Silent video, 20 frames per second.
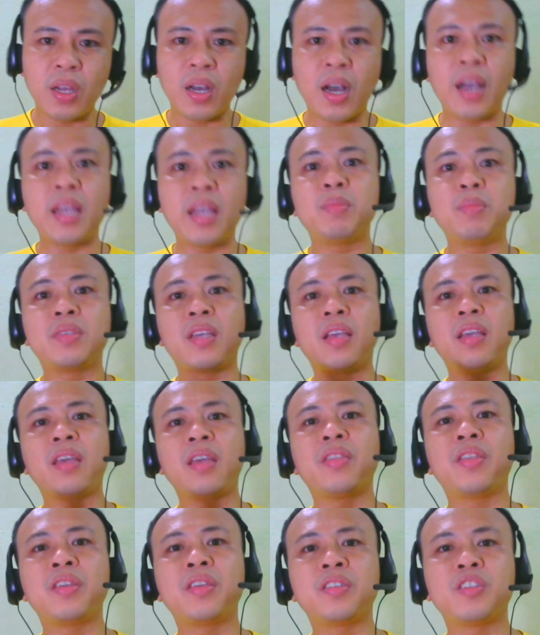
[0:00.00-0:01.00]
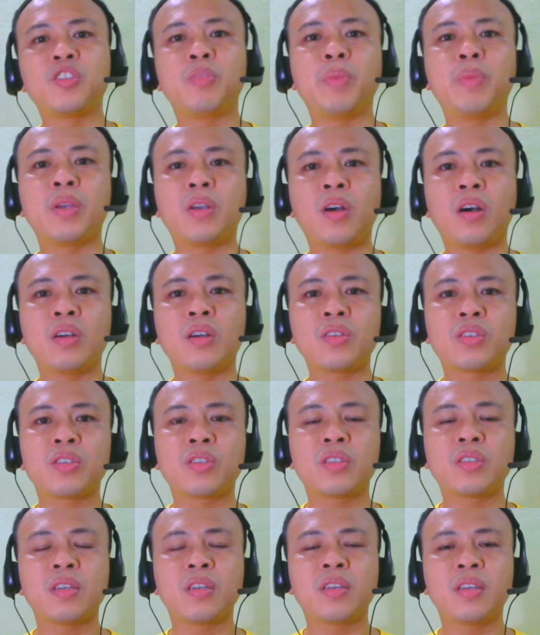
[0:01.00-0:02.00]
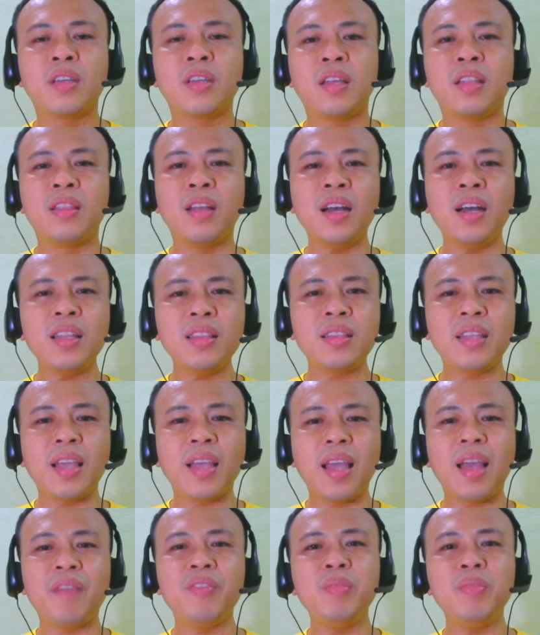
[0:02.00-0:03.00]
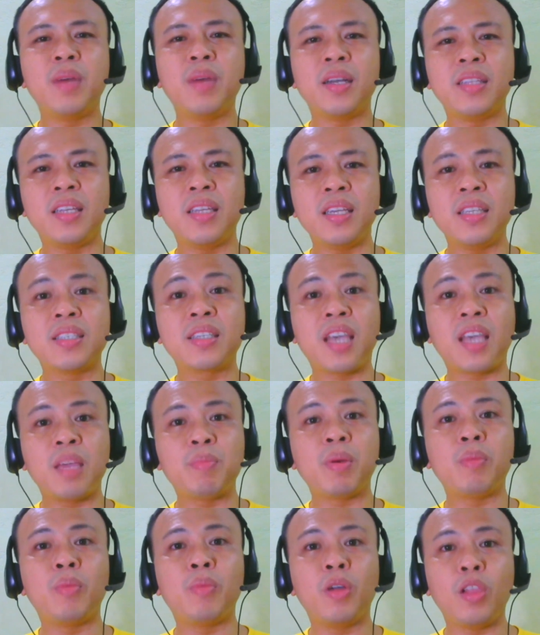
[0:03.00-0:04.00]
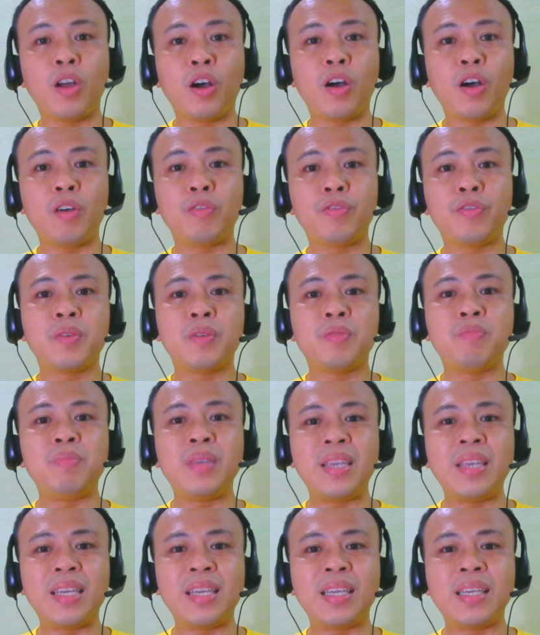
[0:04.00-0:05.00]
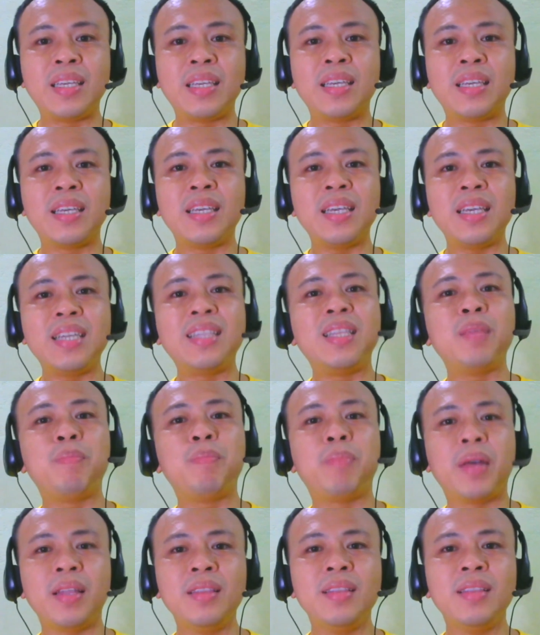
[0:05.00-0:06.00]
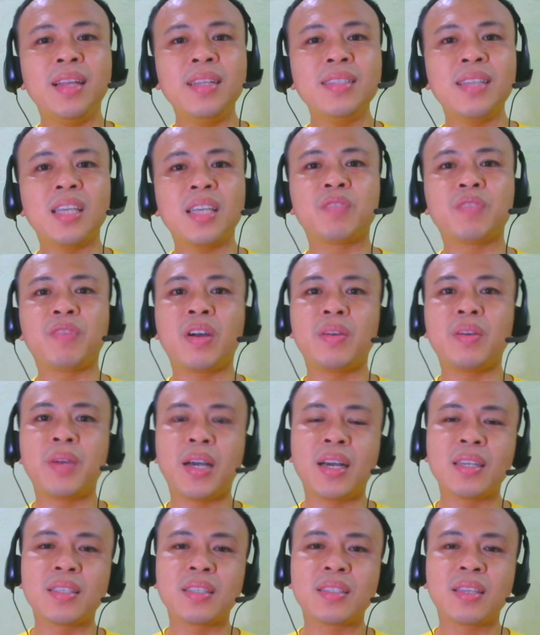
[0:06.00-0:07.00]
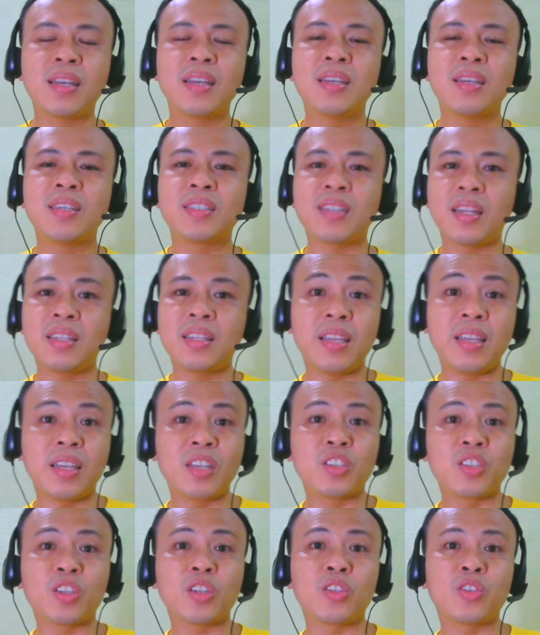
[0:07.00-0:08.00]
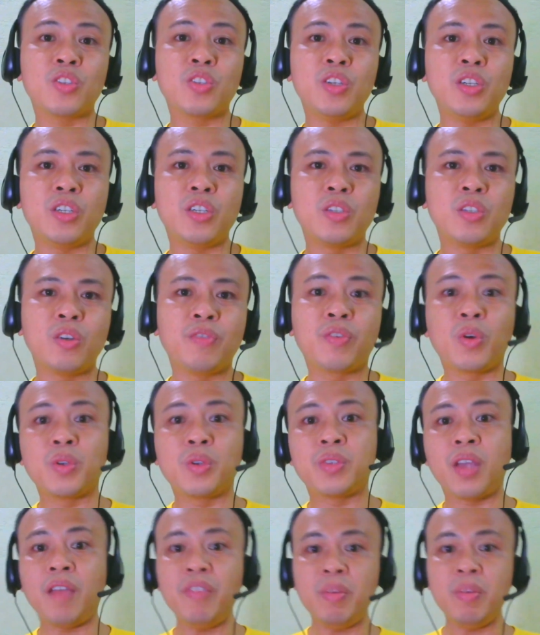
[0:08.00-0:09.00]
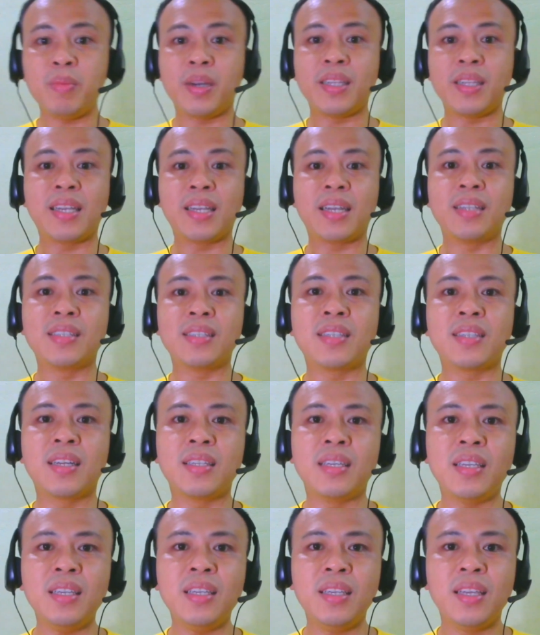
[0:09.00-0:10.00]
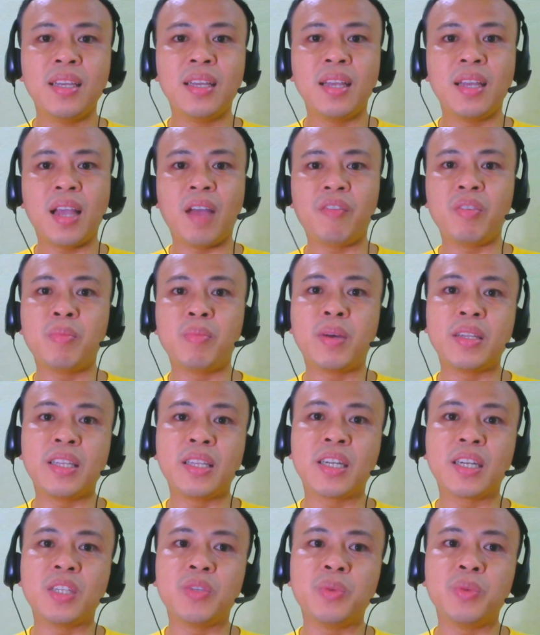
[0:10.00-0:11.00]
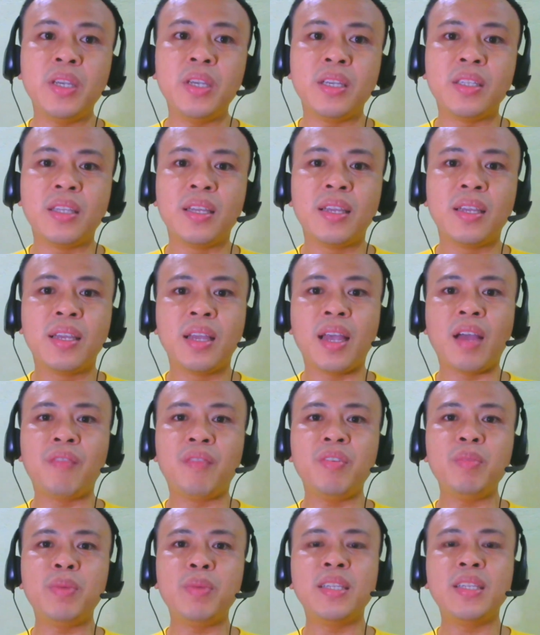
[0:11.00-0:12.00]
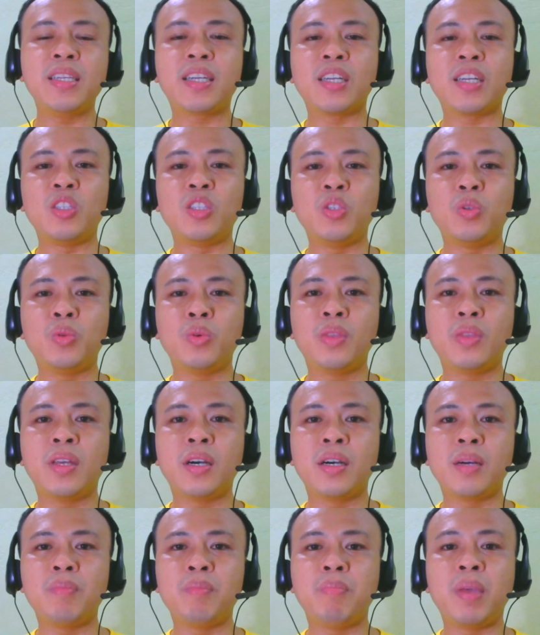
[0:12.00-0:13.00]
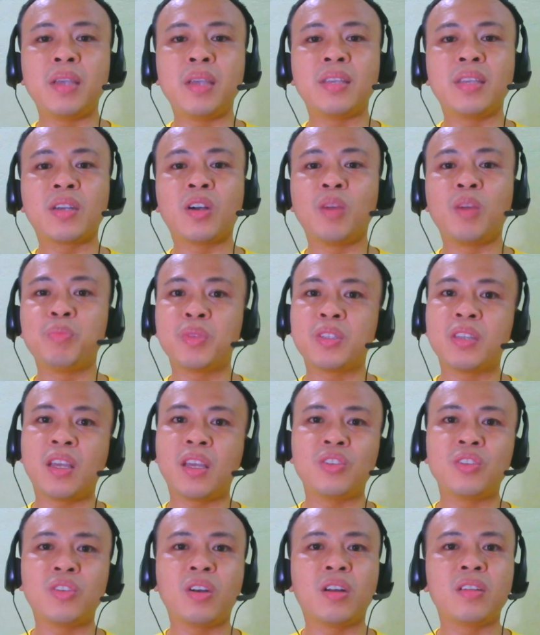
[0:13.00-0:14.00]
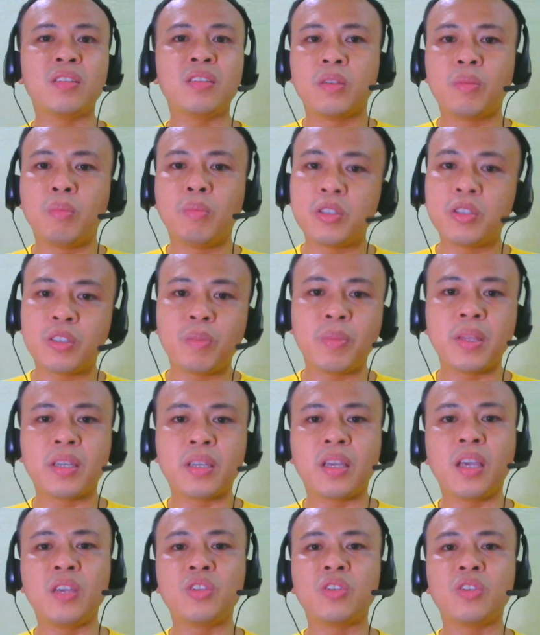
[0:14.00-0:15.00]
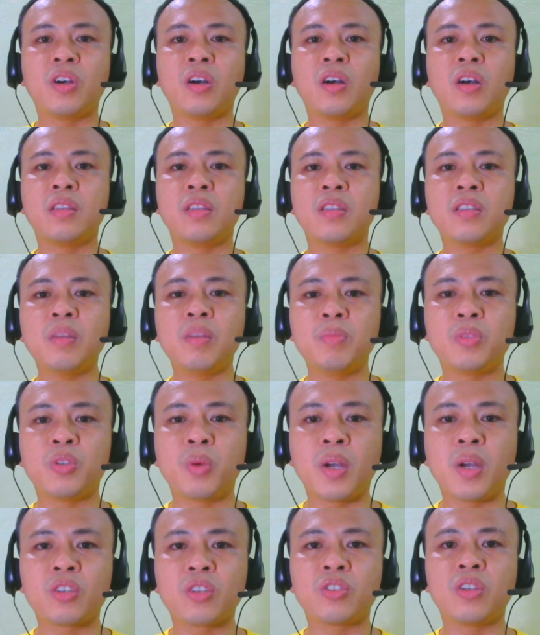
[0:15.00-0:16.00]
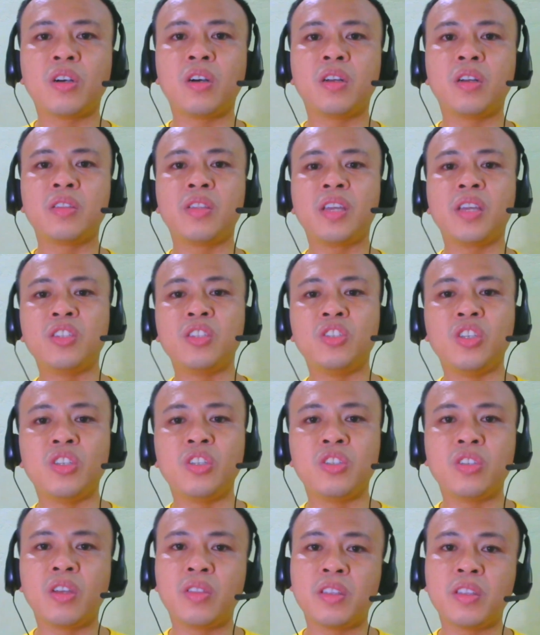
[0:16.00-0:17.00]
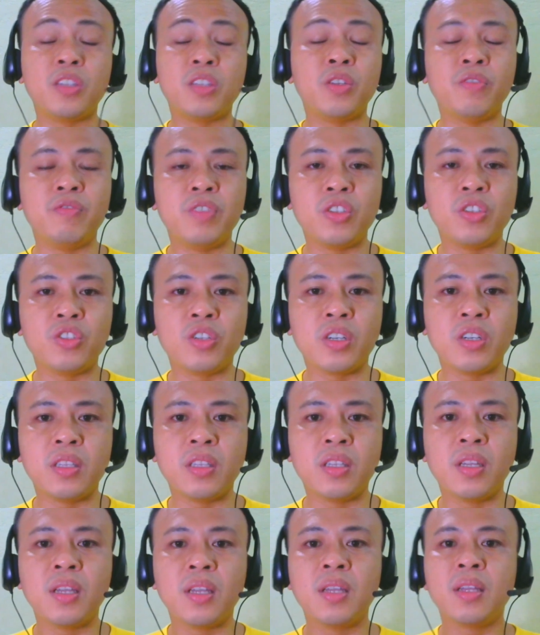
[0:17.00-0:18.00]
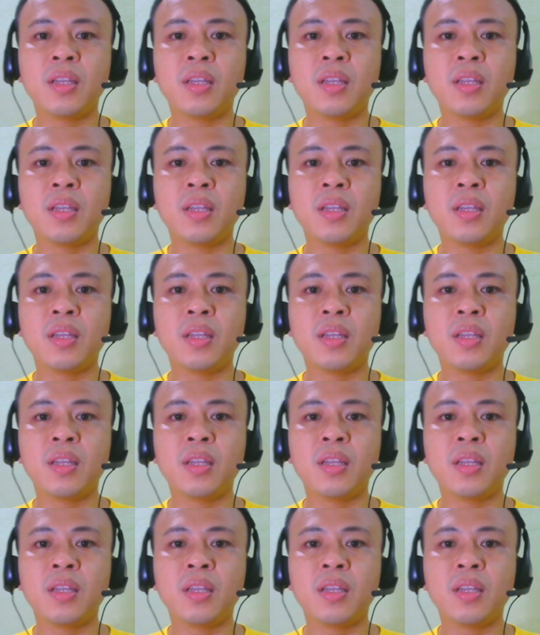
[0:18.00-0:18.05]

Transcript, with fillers: I am saying this it's because not everybody is capable of being independent as far as studying is concerned. Of course, everybody can study, everybody can read, everybody can do the basic computation, multiplication, subtraction, the addition, and the division.